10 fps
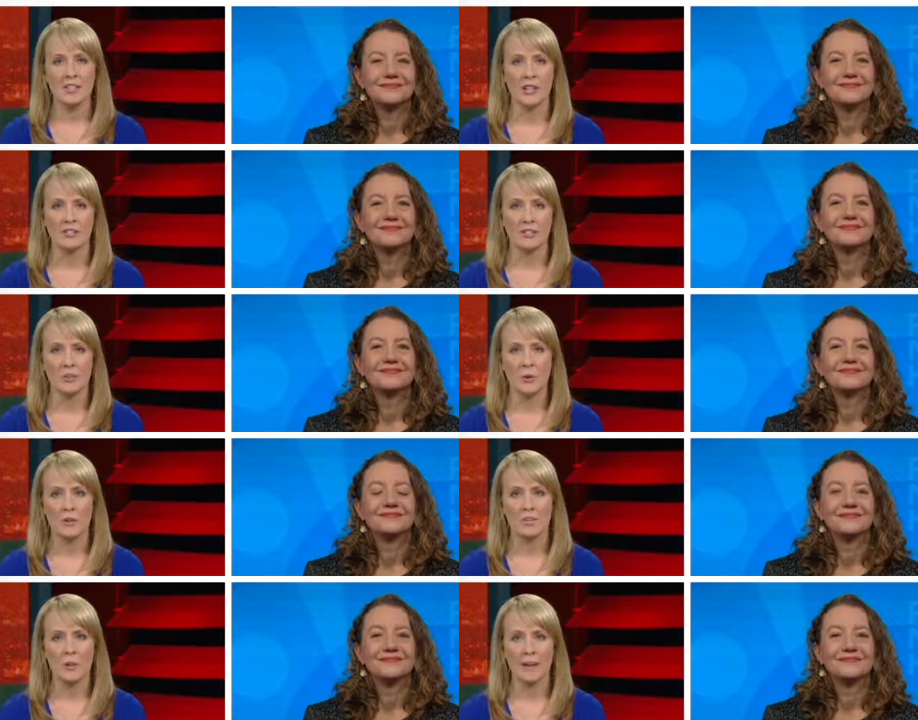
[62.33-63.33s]
Speaker 1: Justice
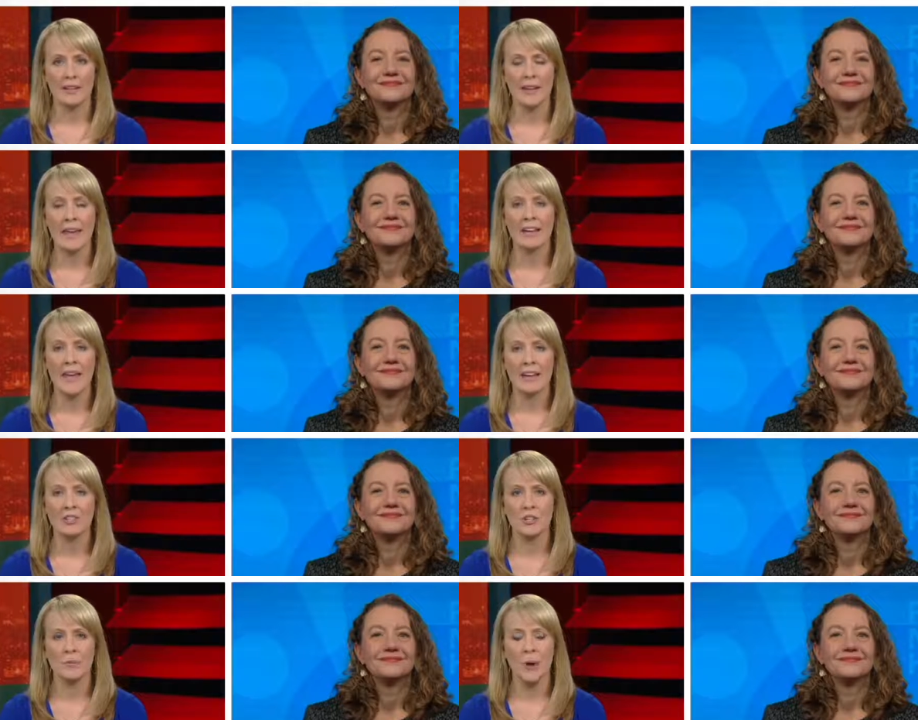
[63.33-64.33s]
Correspondent at
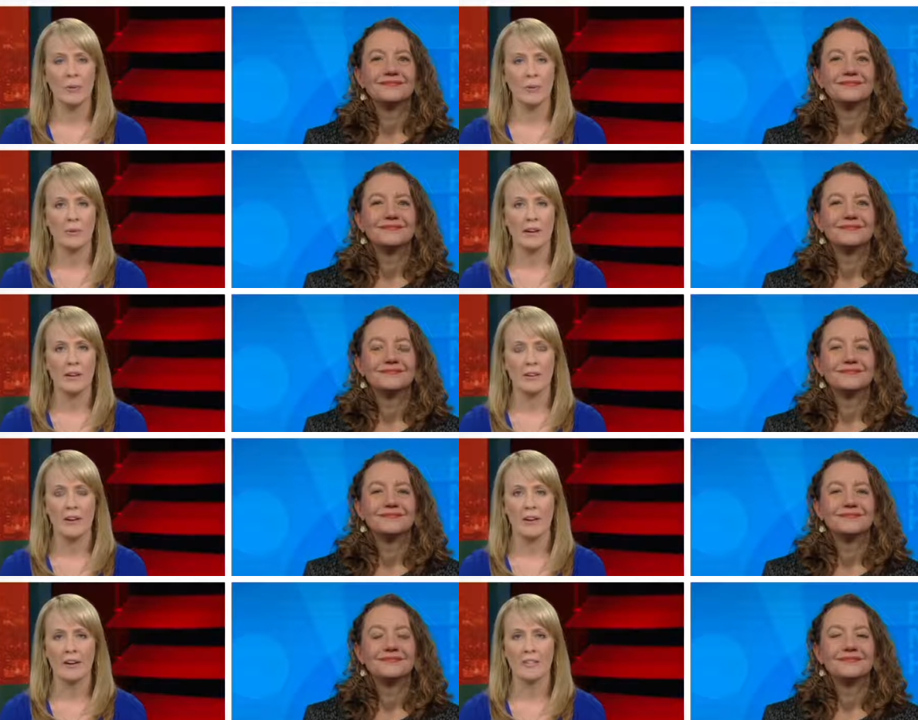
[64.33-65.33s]
National Public Radio.
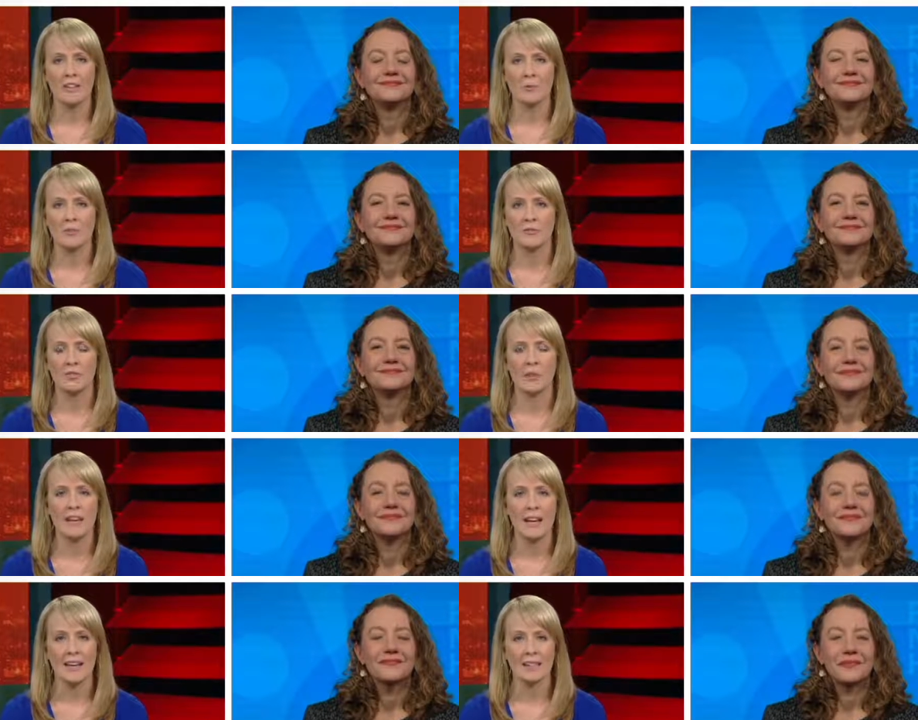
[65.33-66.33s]
Carrie, thank you so much for
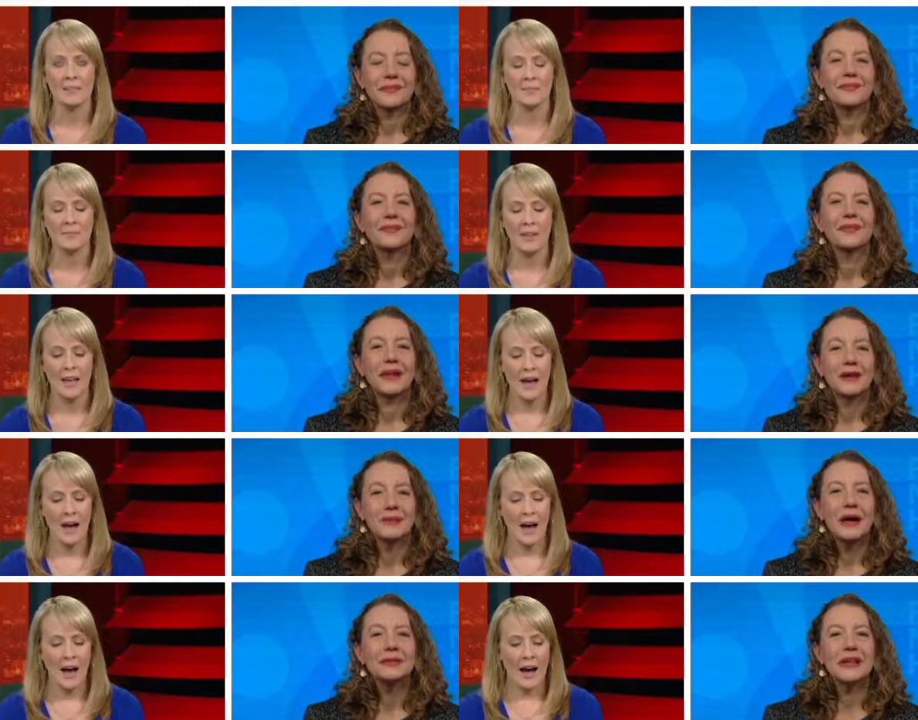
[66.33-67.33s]
joining us.
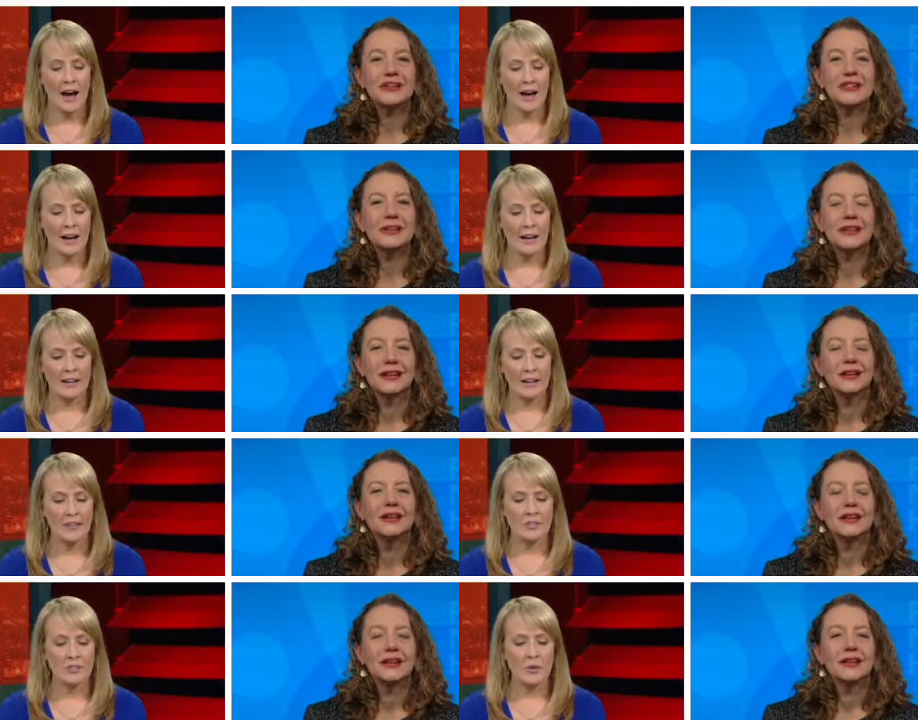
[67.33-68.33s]
My pleasure.
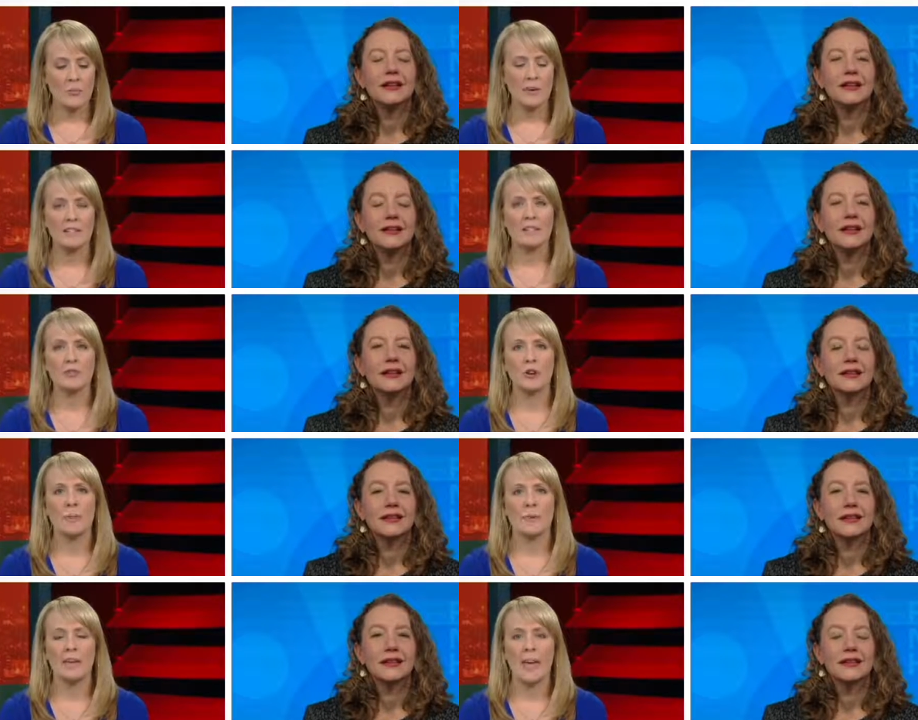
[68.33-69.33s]
So, President Trump
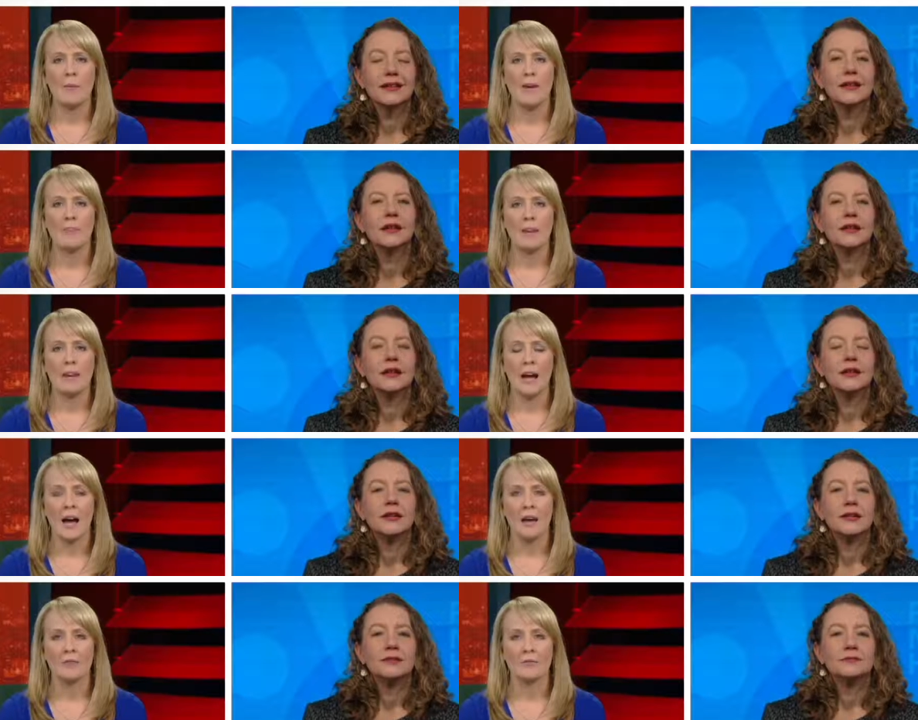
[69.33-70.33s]
and McCabe have been at
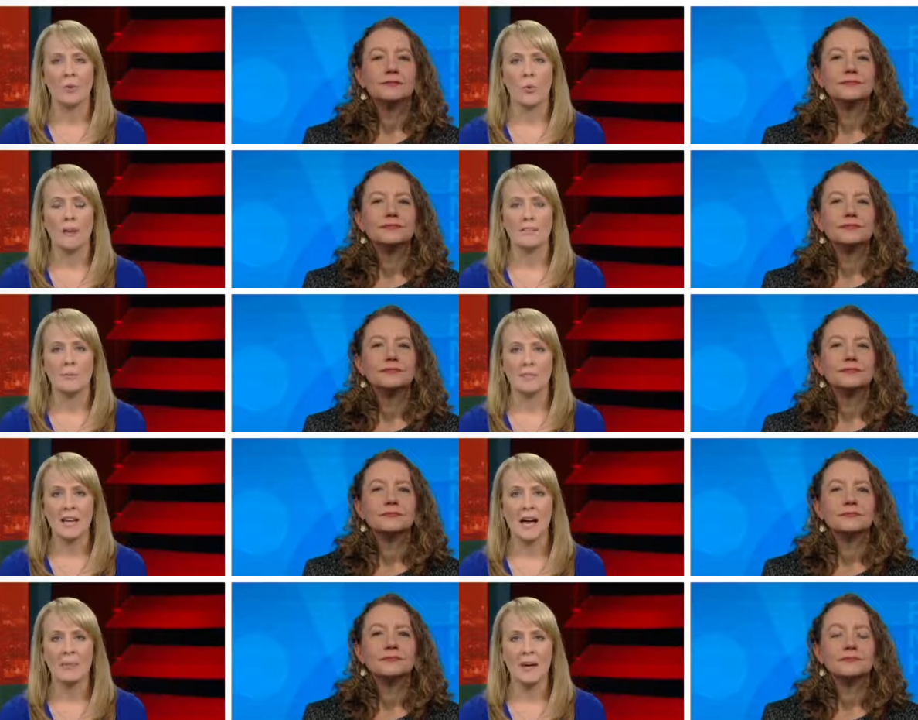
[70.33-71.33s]
odds for quite some
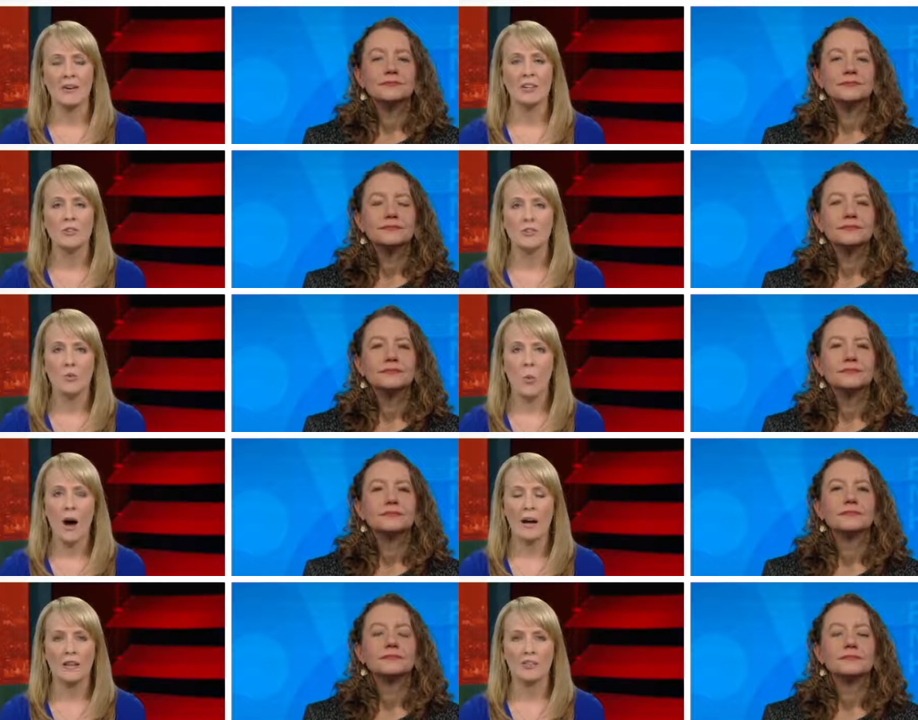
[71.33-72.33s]
time now. Can you just
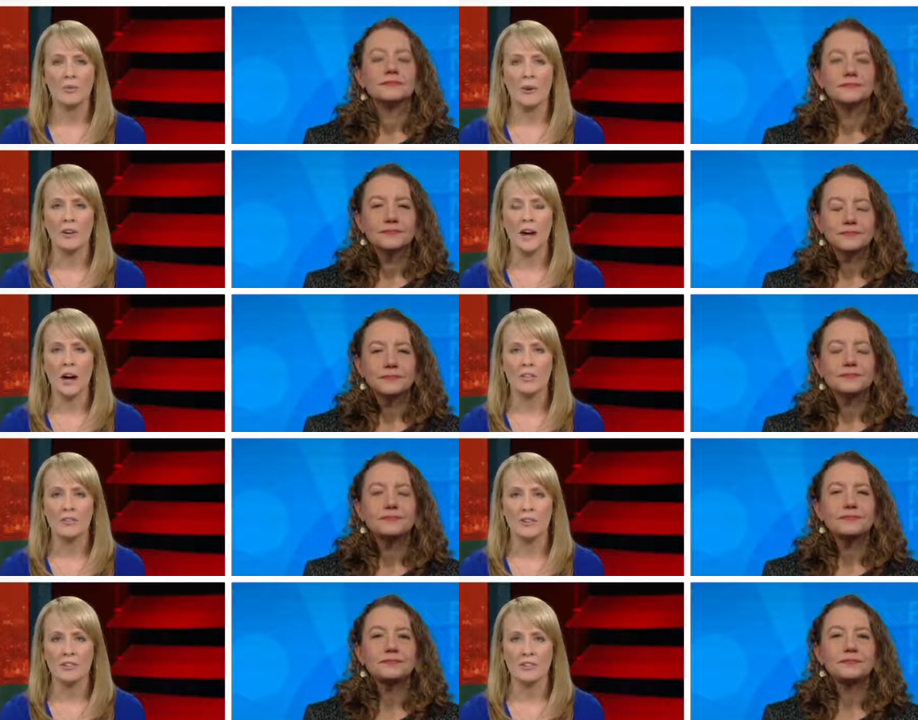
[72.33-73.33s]
walk us through all the
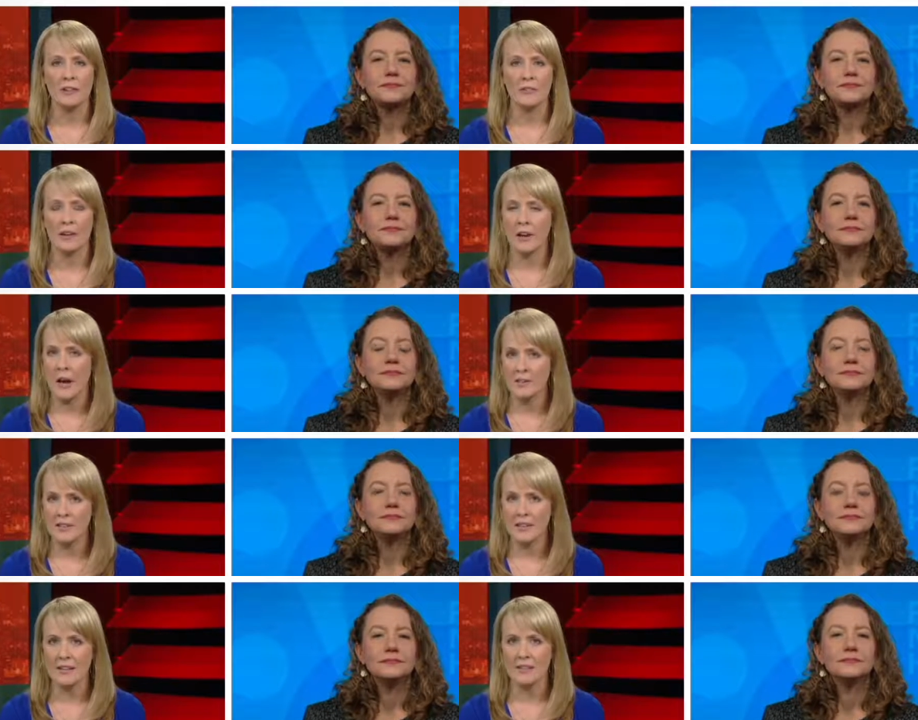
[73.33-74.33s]
controversies that have led up to
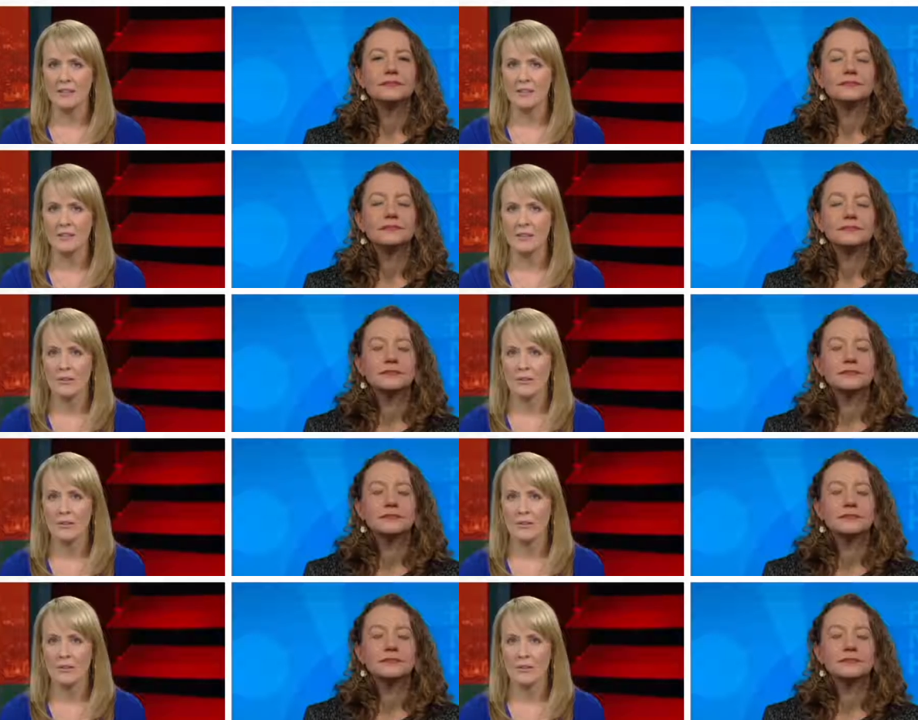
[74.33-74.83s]
this?